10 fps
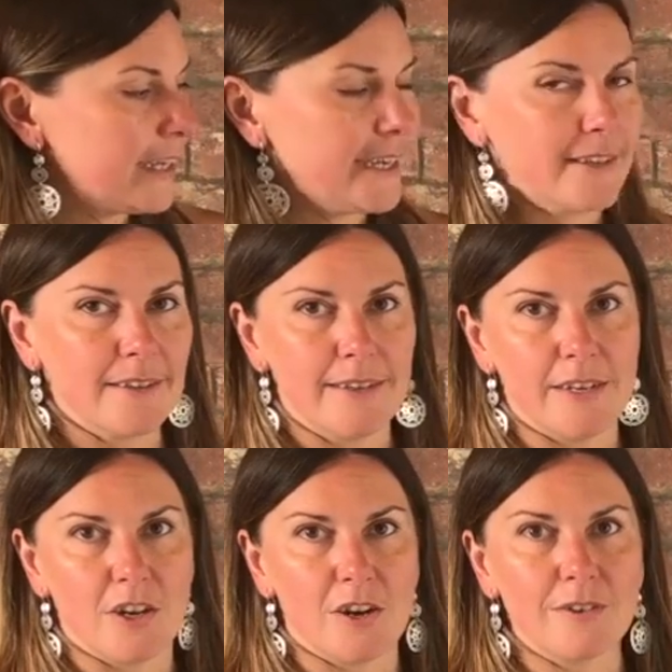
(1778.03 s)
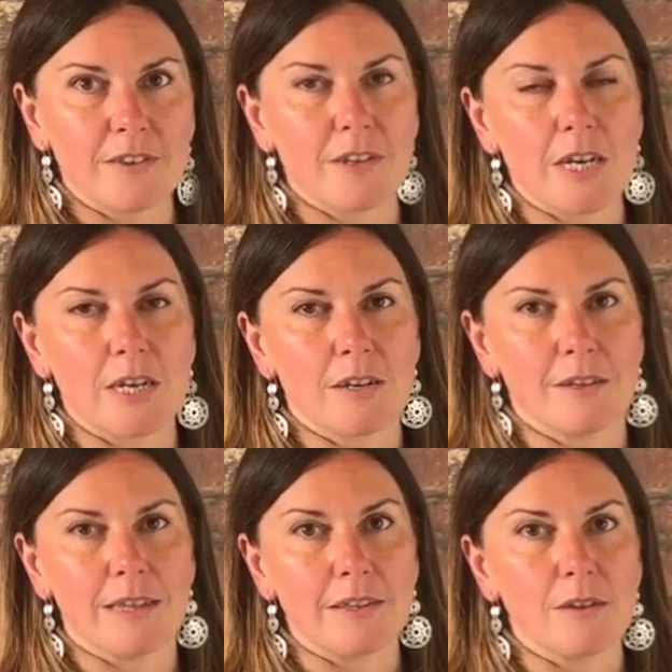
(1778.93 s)
is, you know, it's like,
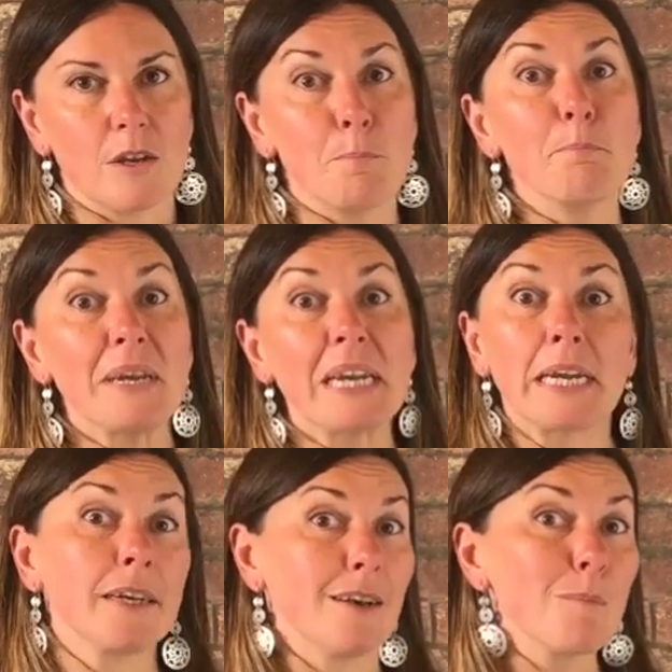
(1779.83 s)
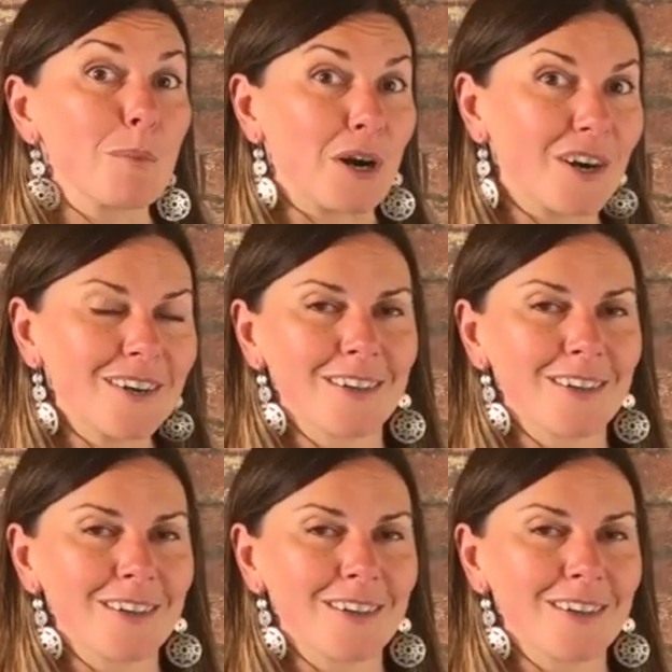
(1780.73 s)
that's a big number.